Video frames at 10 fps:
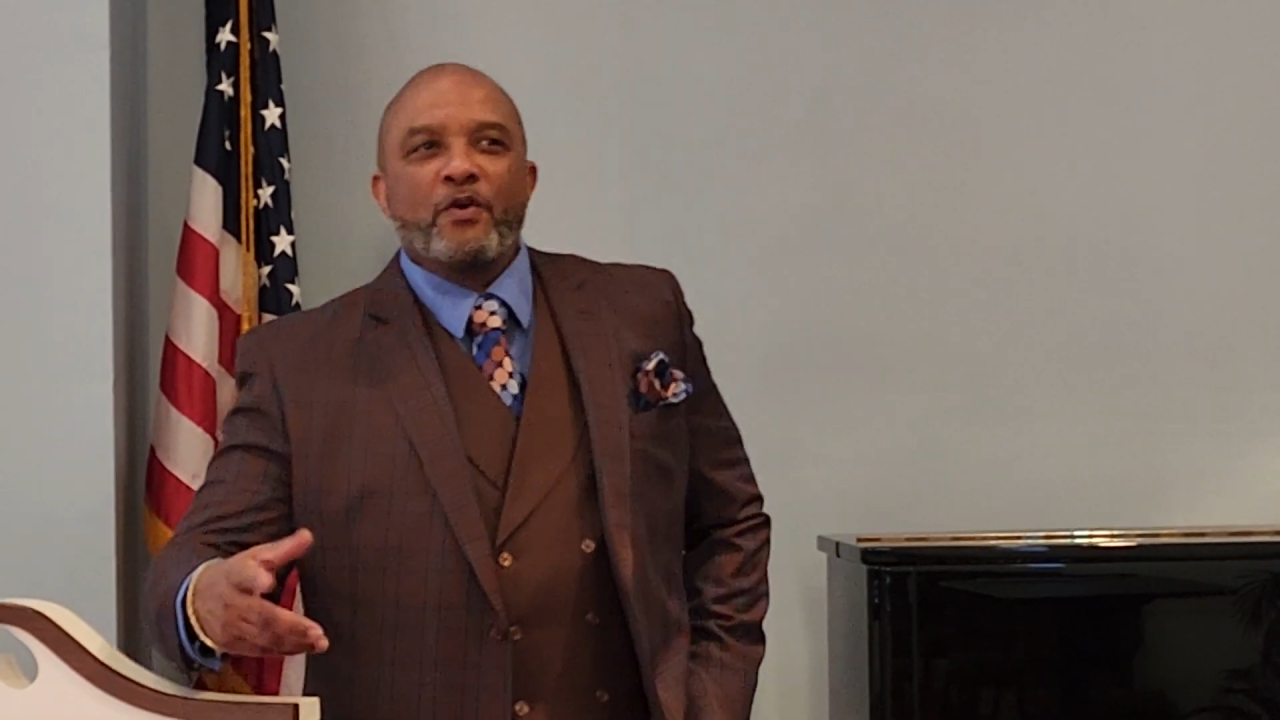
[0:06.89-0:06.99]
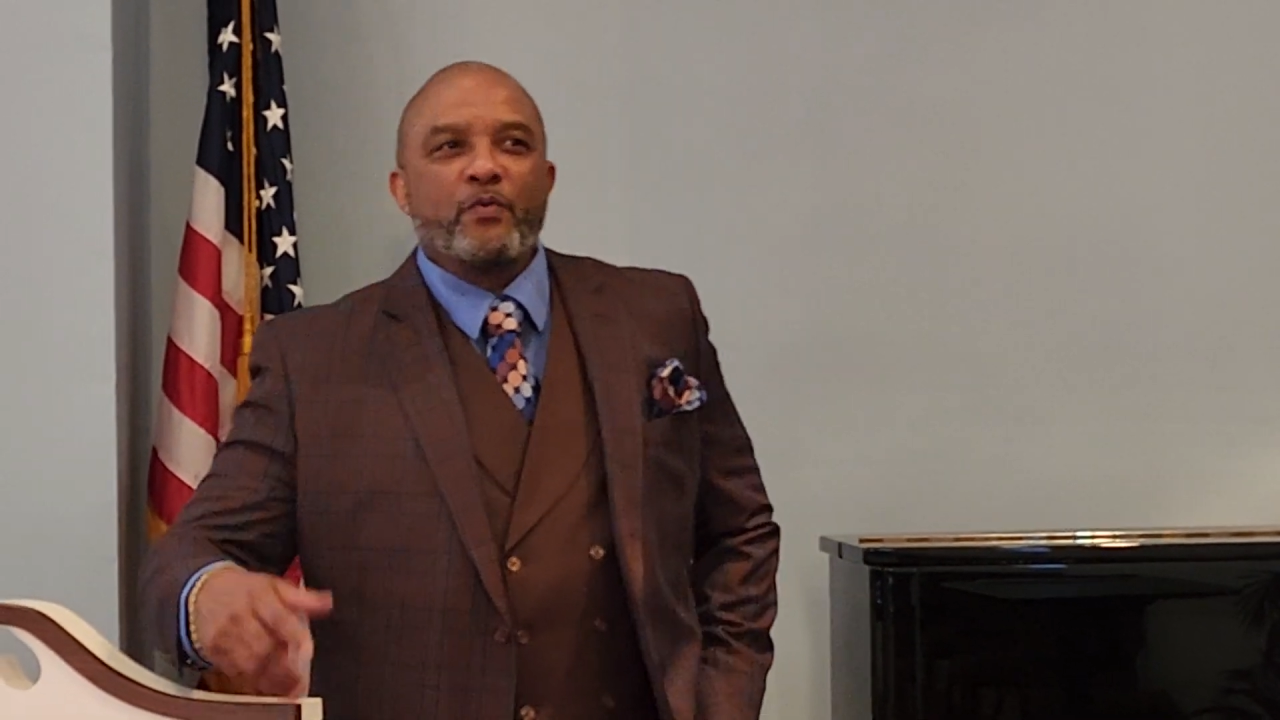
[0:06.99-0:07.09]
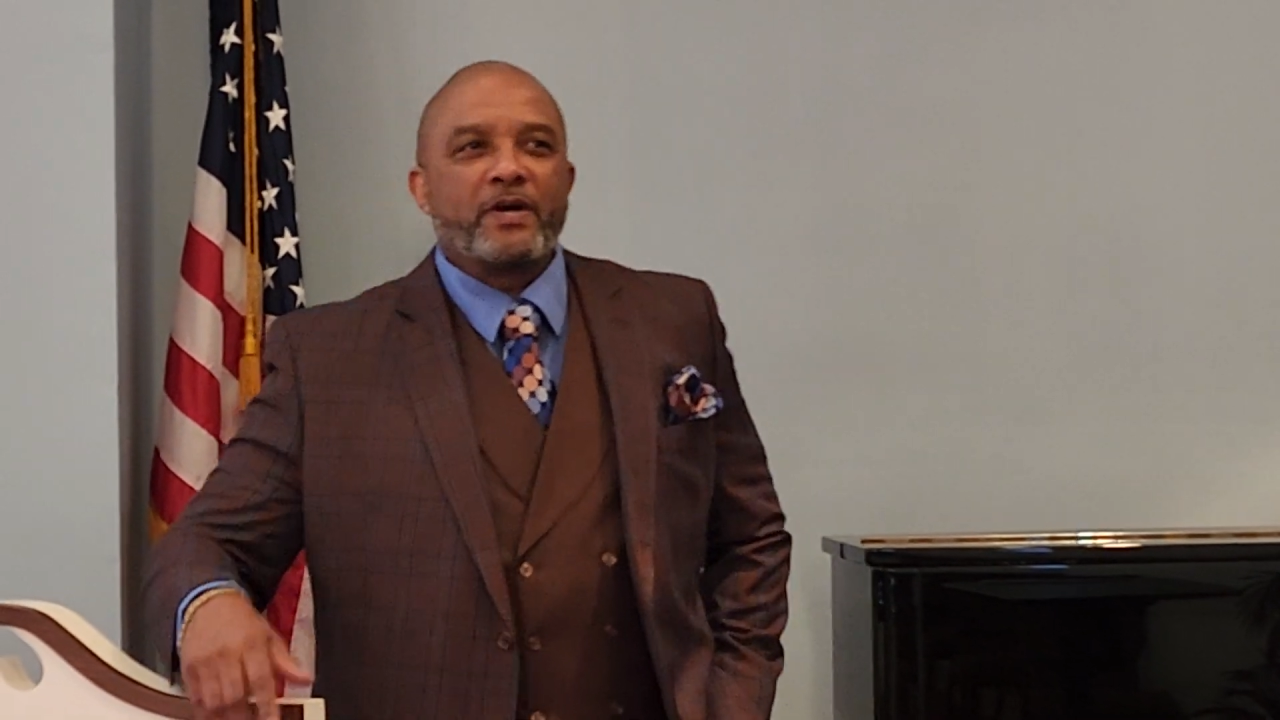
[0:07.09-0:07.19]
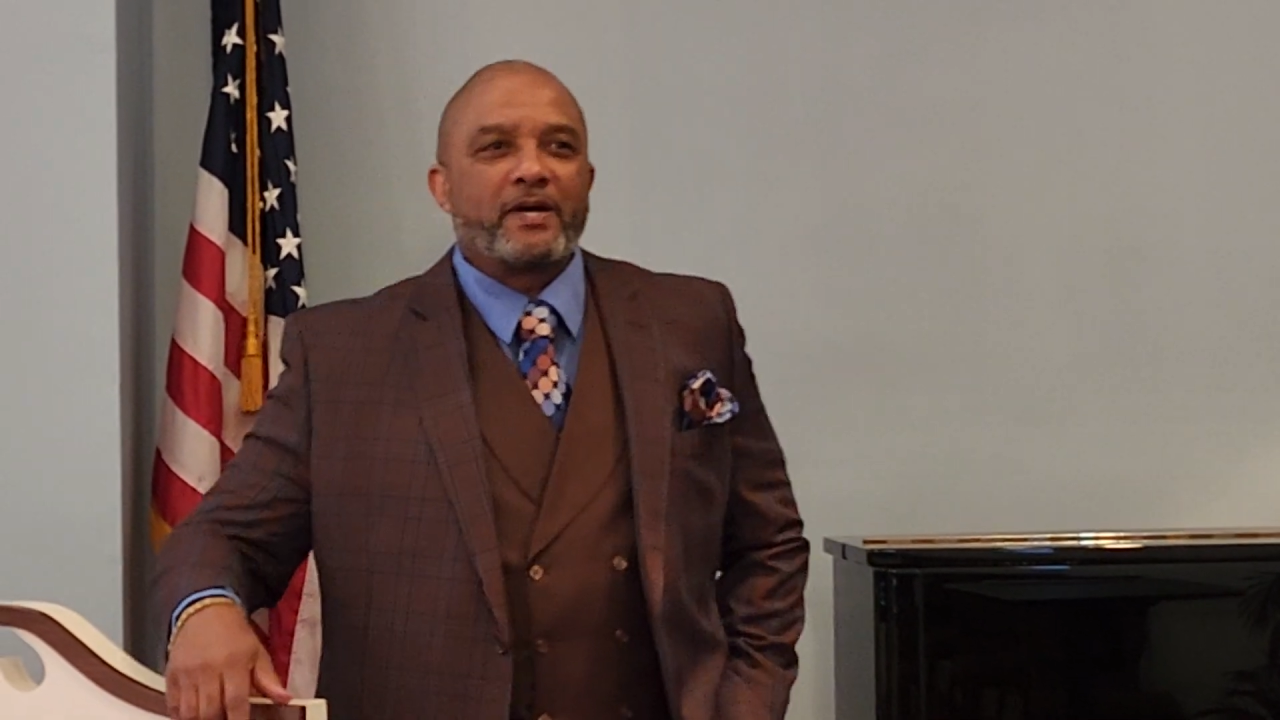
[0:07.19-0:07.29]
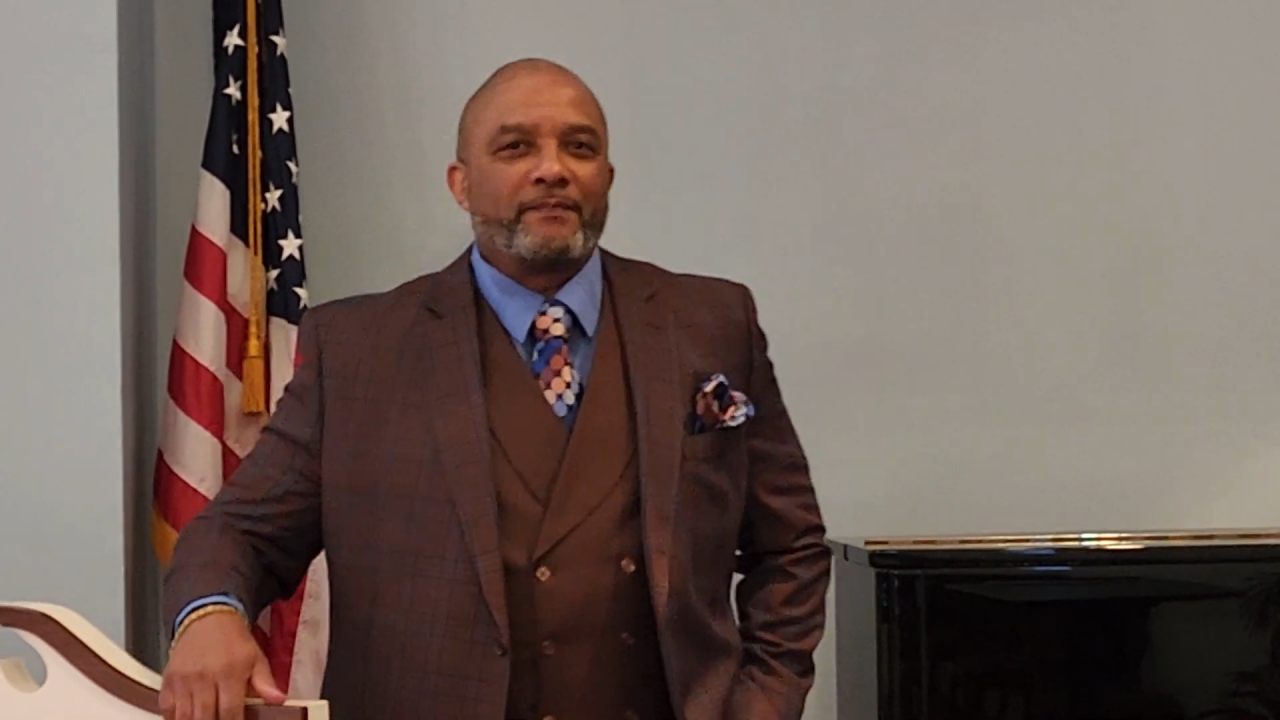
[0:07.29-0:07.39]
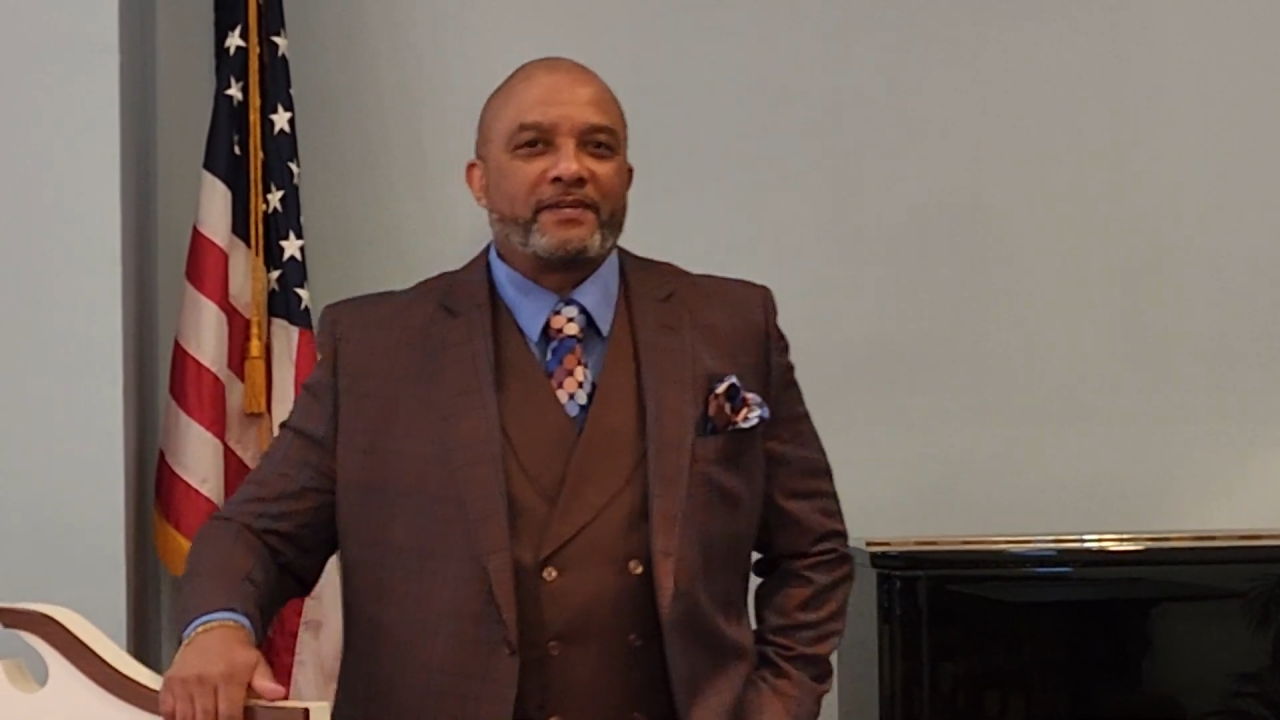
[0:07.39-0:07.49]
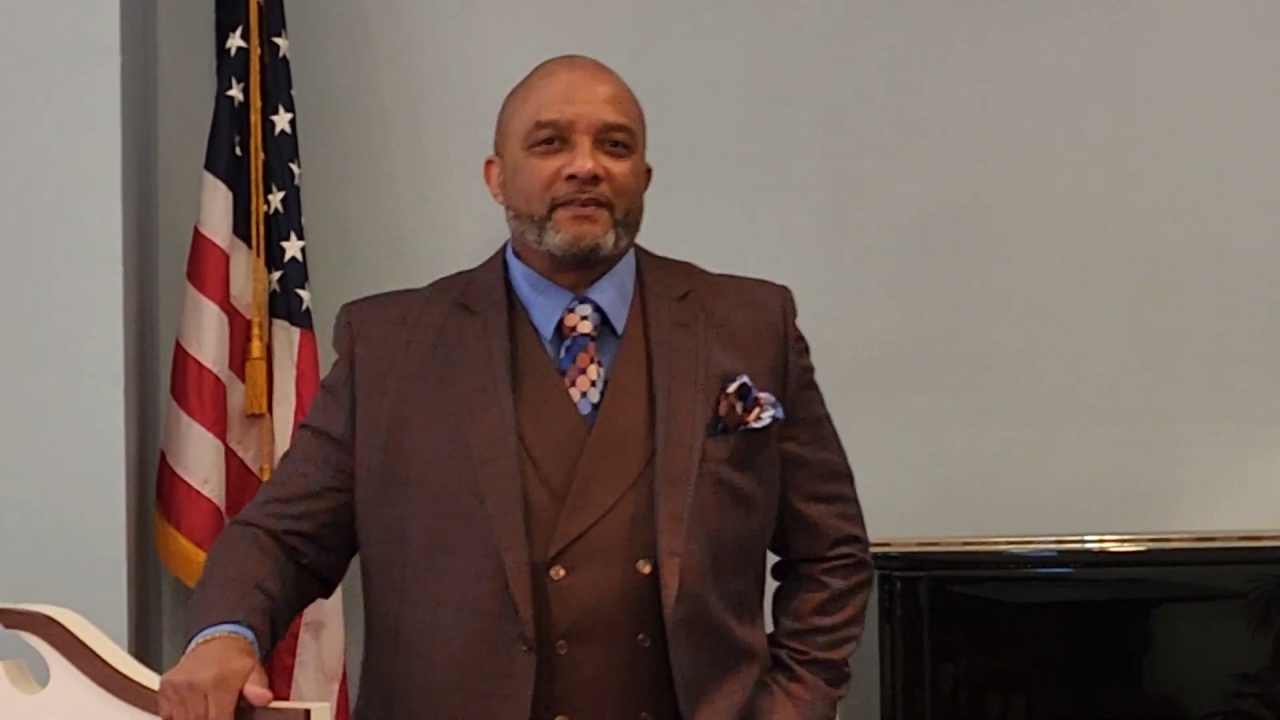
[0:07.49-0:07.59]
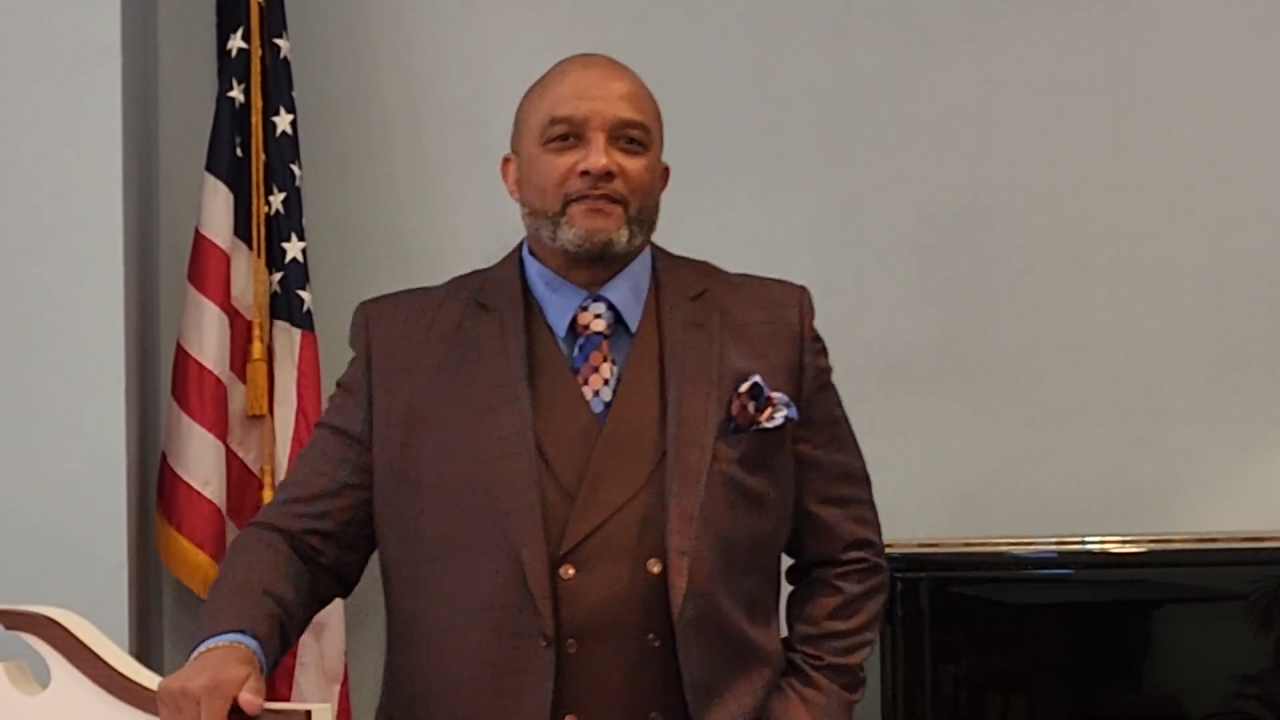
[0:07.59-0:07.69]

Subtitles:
We've come to